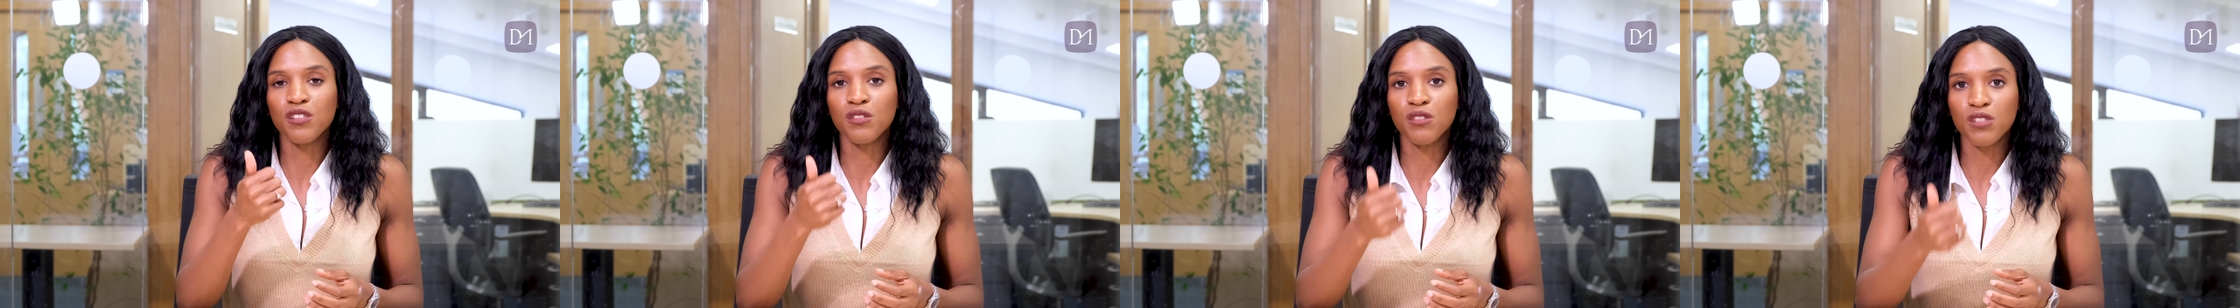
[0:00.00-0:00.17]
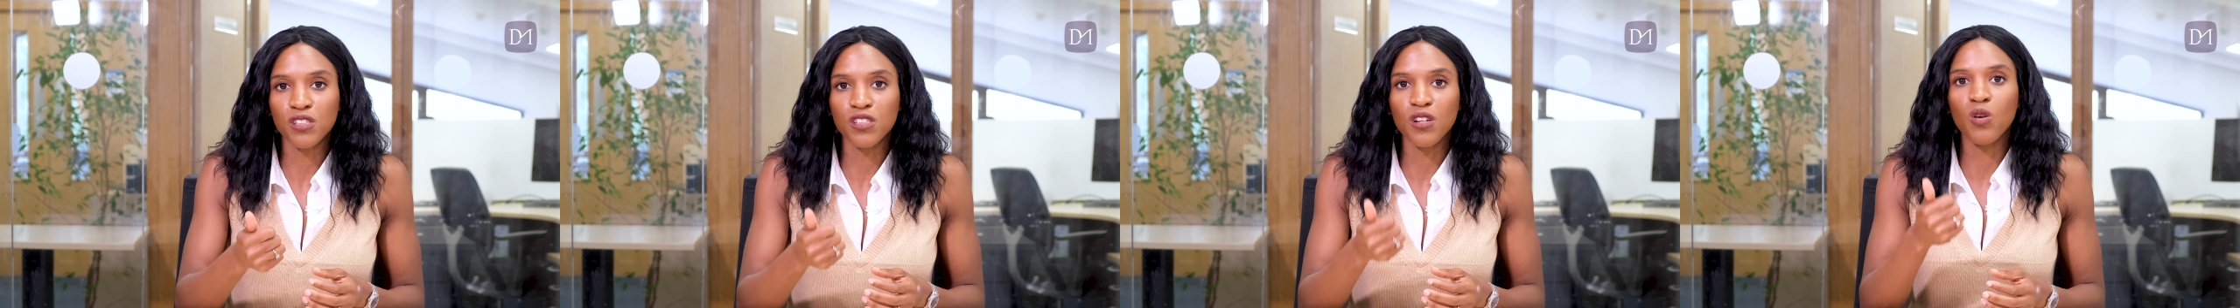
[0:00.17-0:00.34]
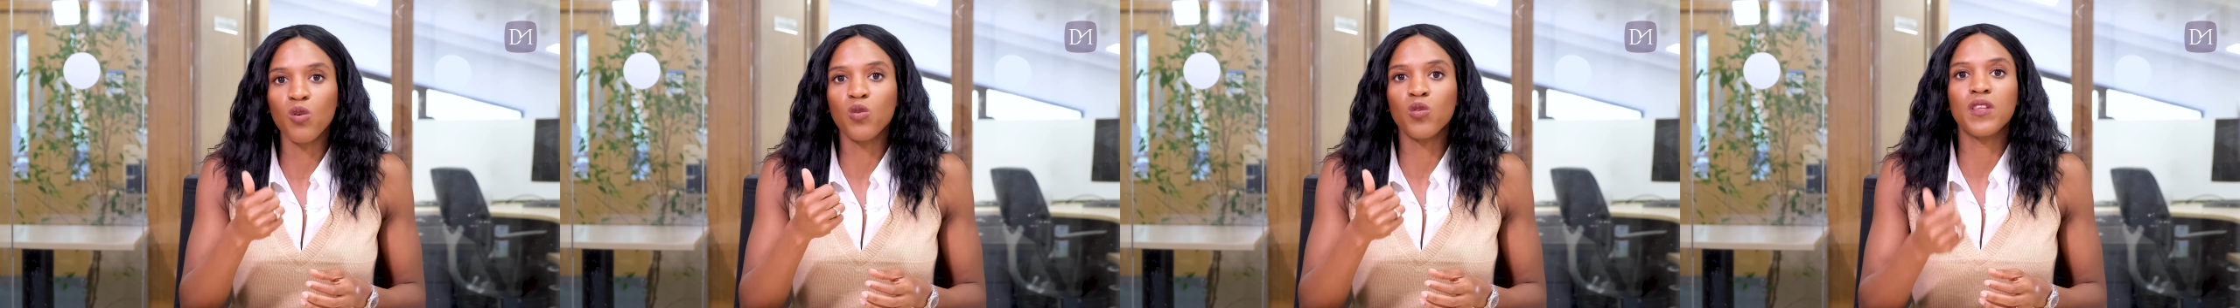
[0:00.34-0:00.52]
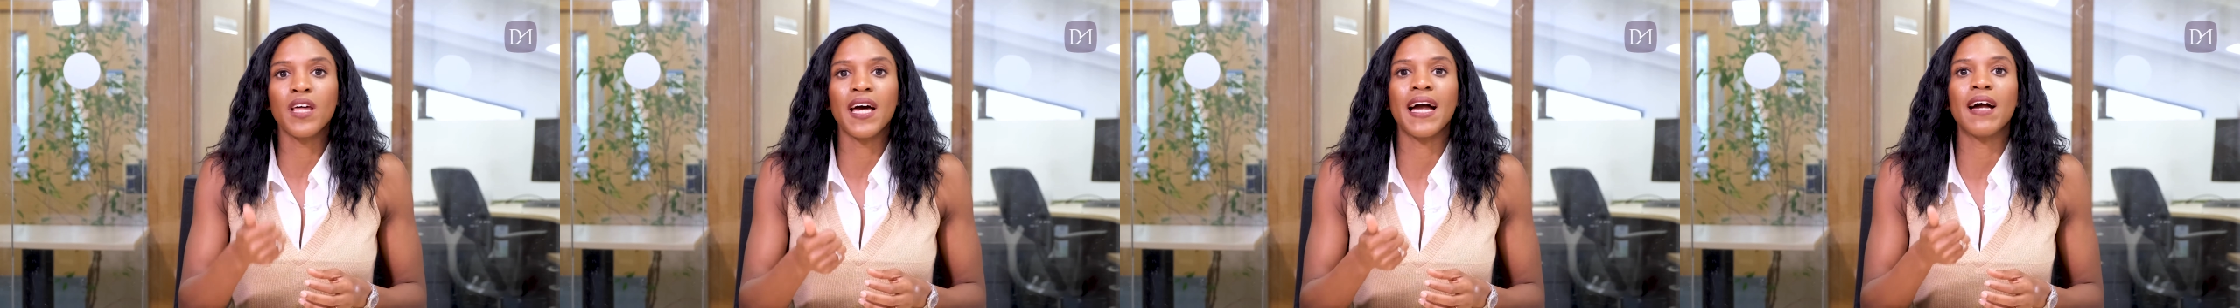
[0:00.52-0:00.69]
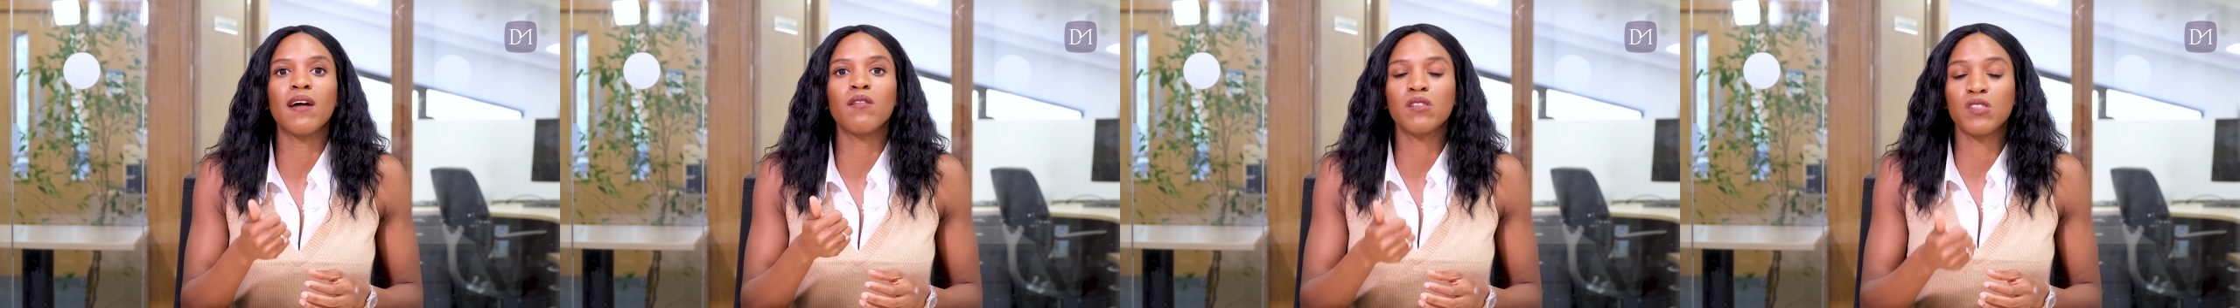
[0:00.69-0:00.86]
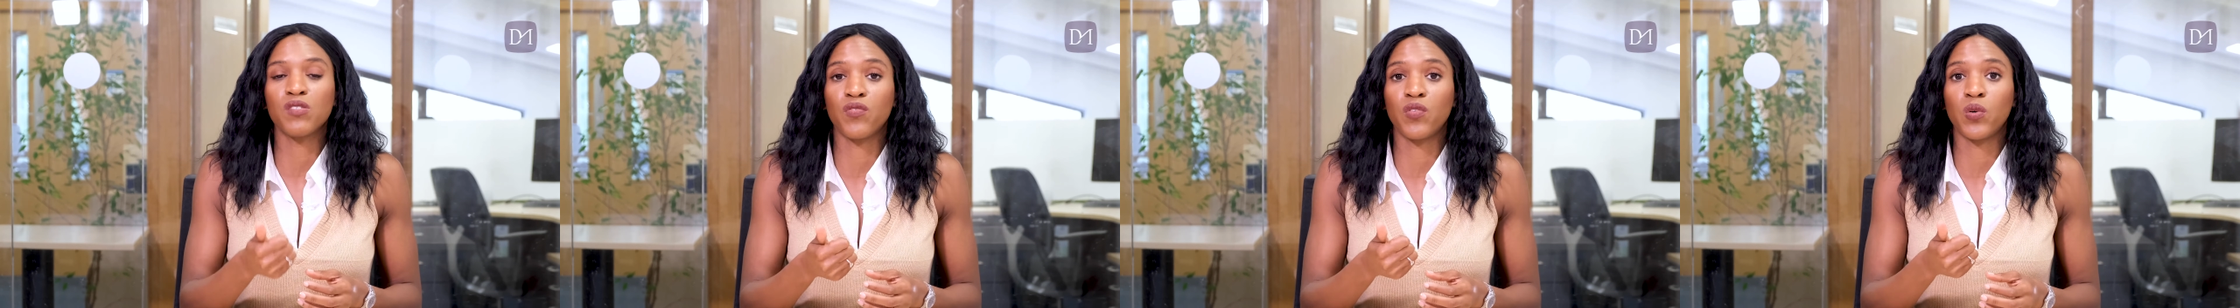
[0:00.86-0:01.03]
you sold the
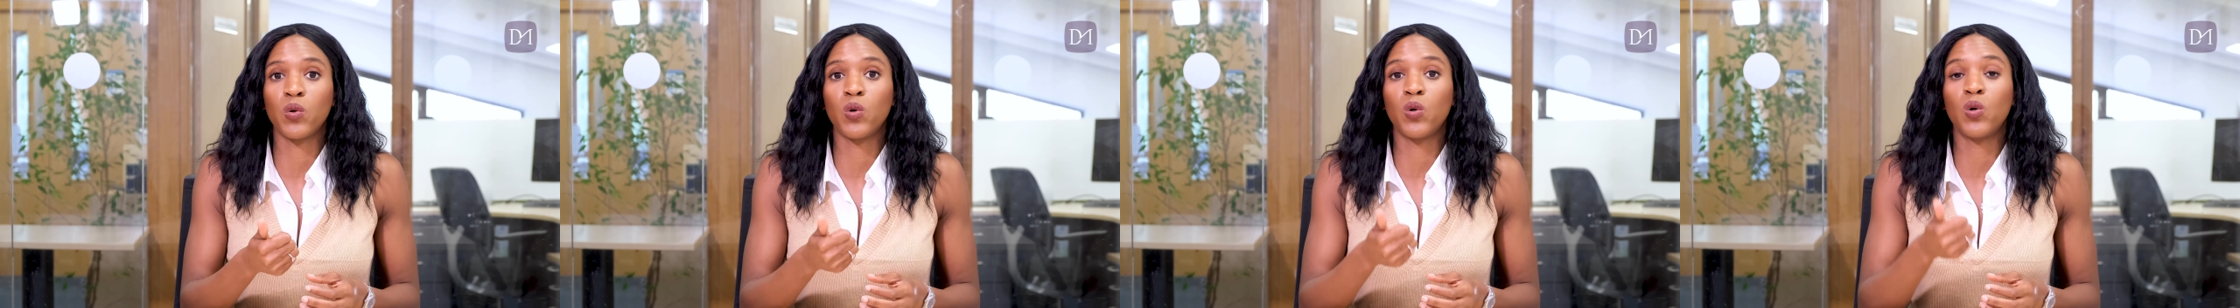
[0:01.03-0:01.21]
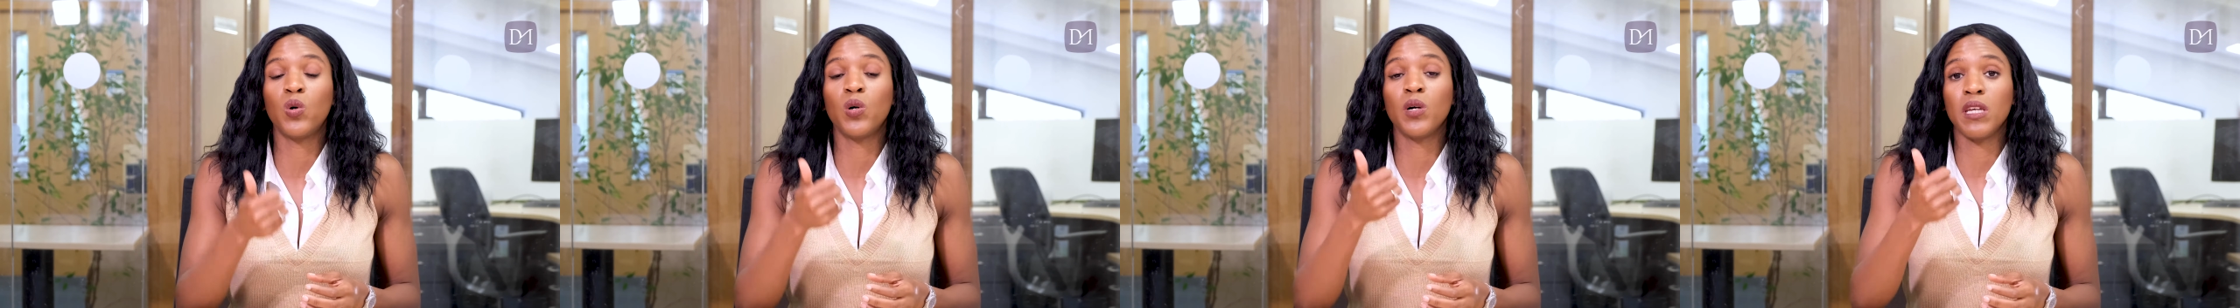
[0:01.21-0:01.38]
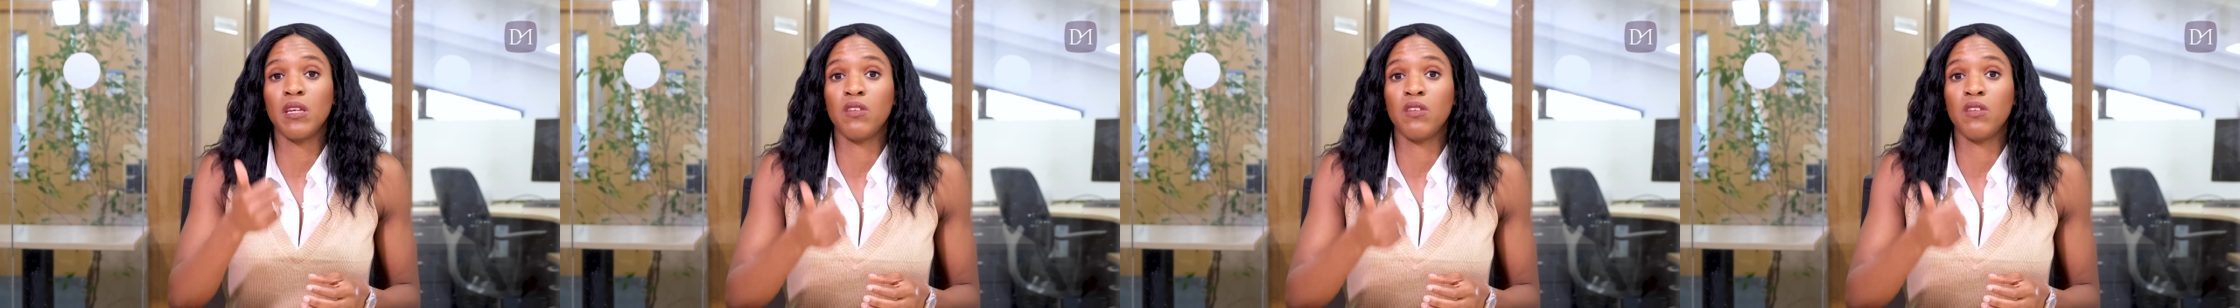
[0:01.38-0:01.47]
house for